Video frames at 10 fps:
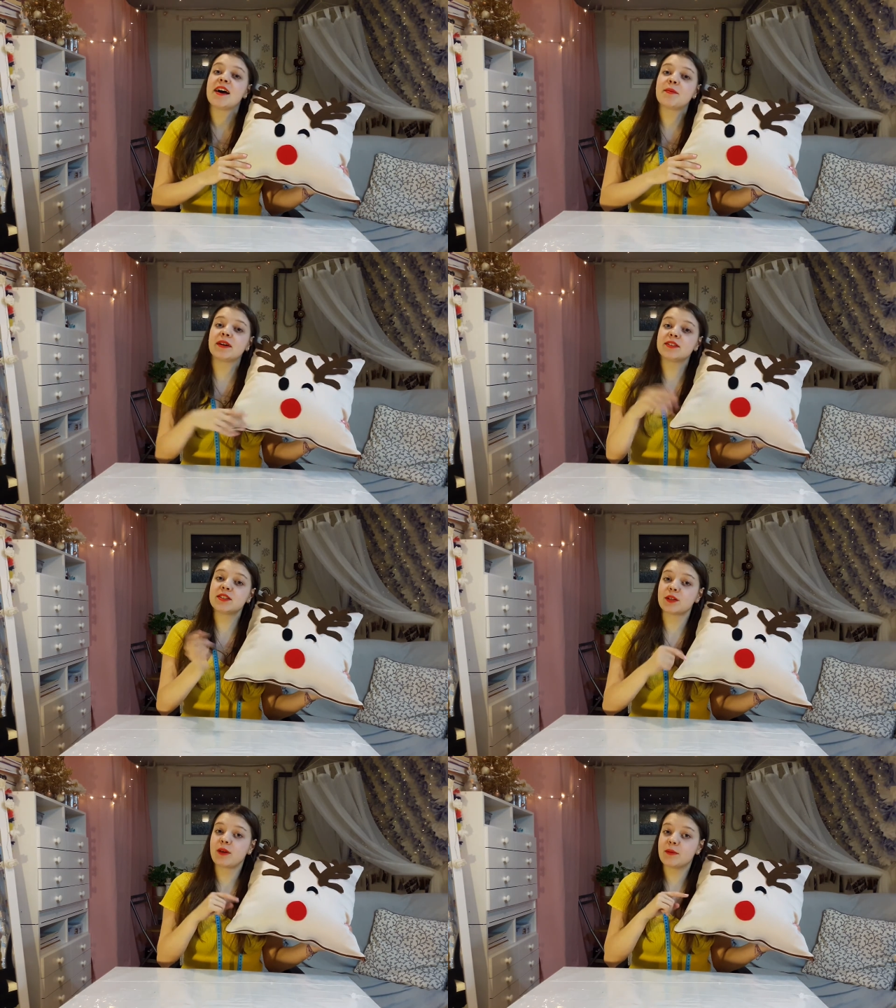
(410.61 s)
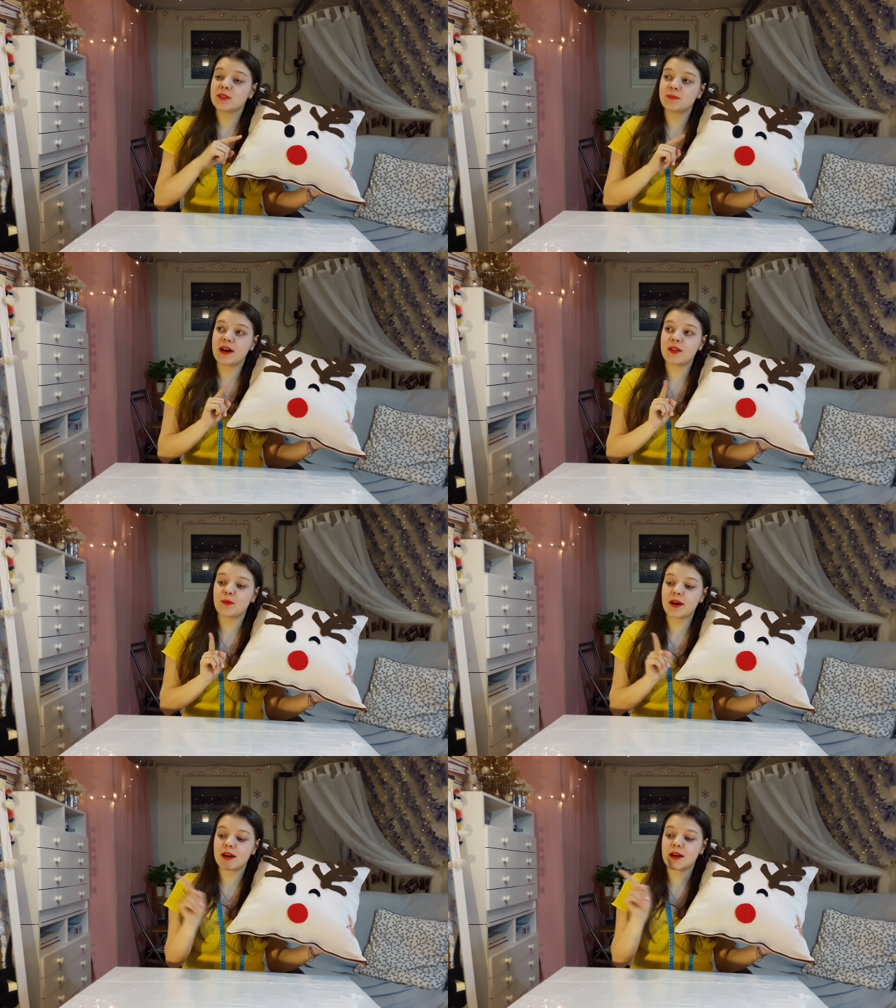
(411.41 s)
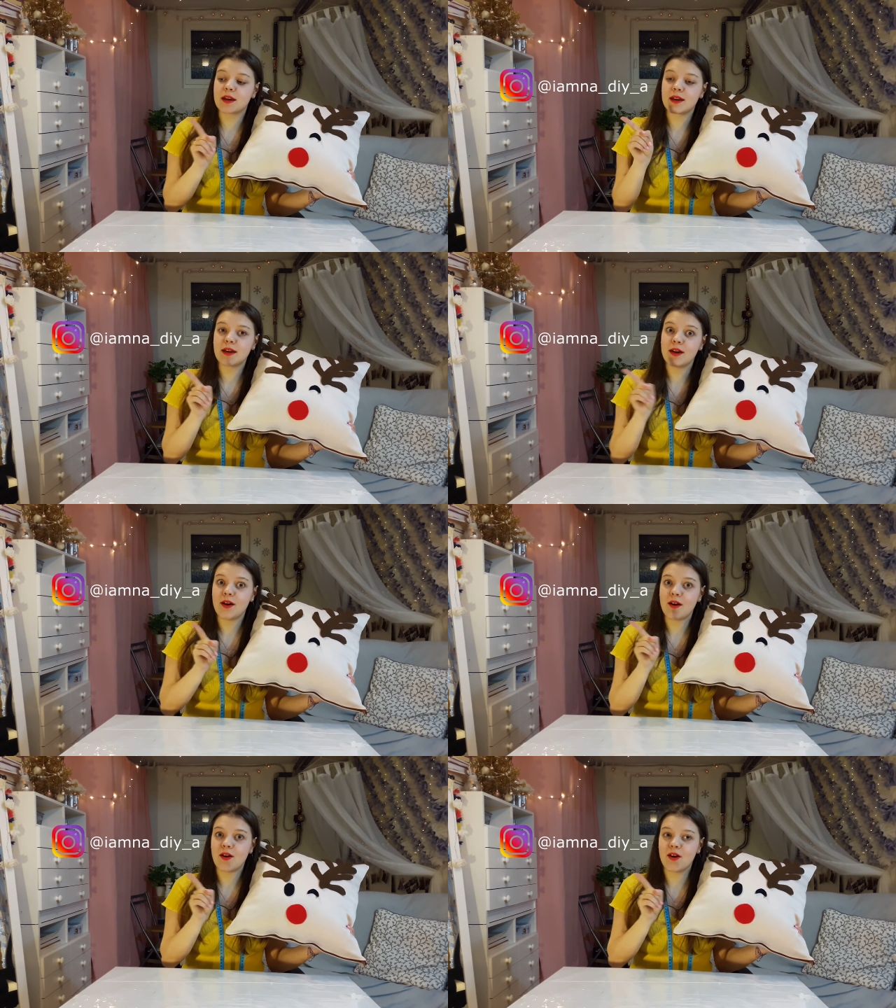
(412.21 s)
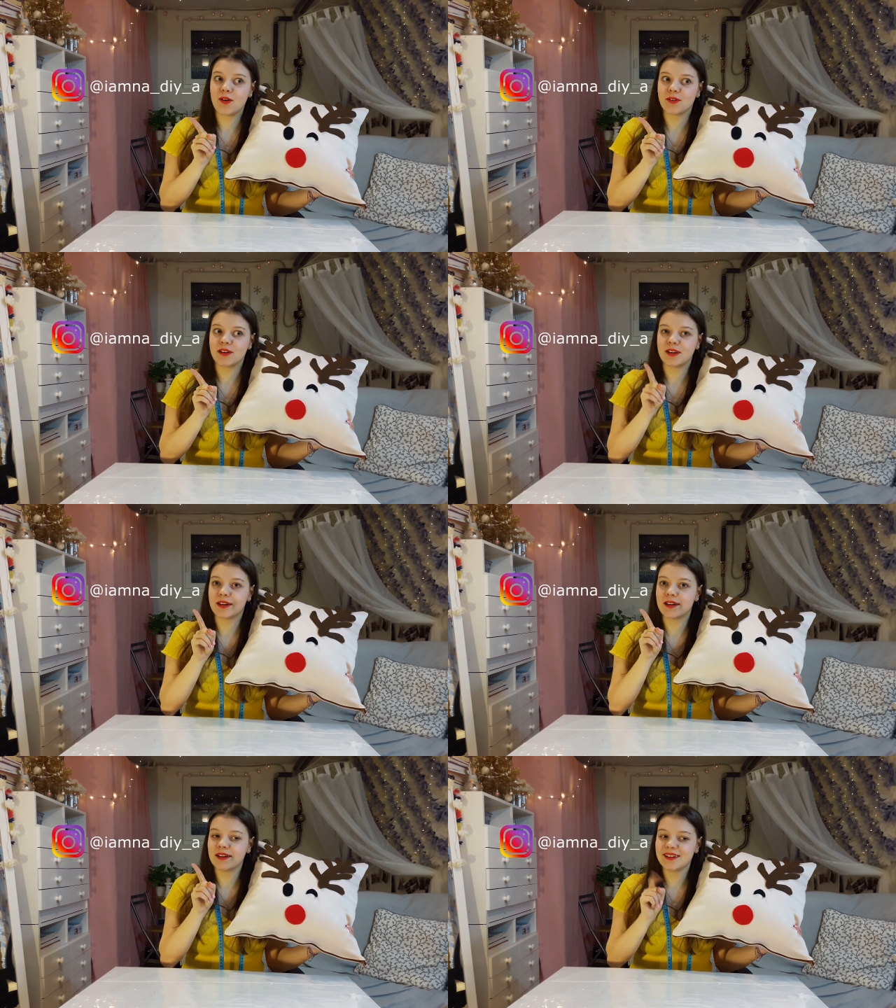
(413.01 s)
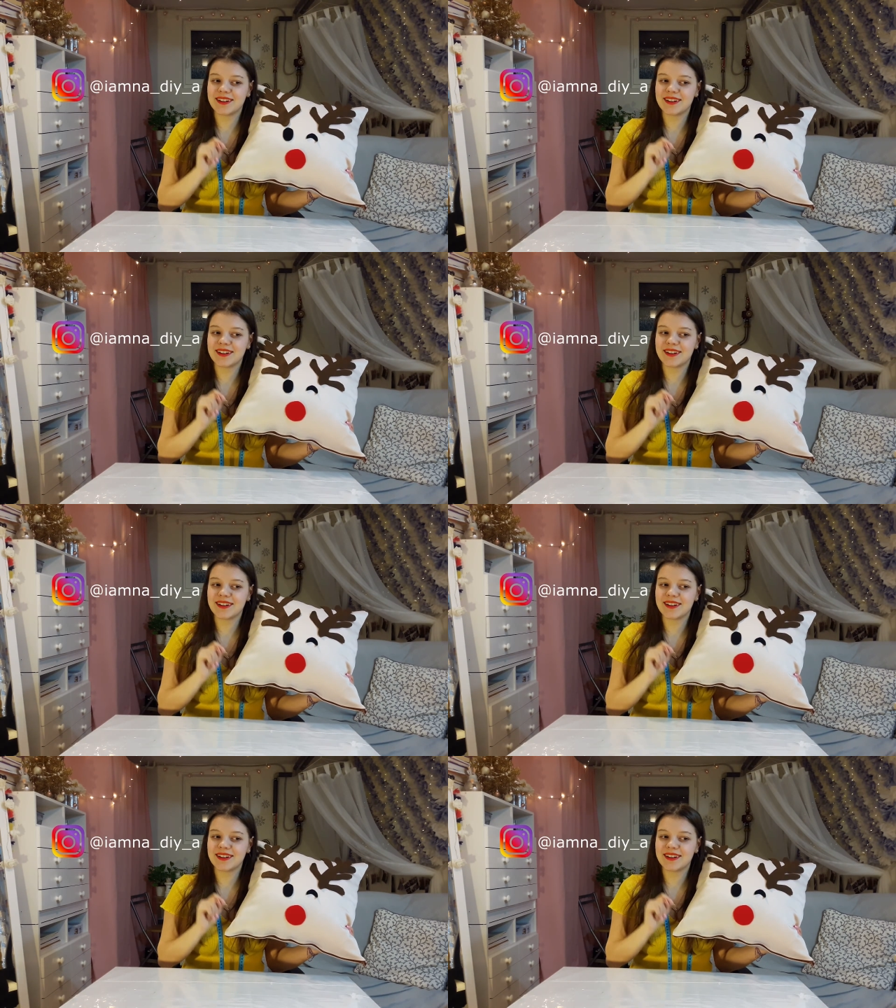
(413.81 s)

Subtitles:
My Instagram is, by the way, over here.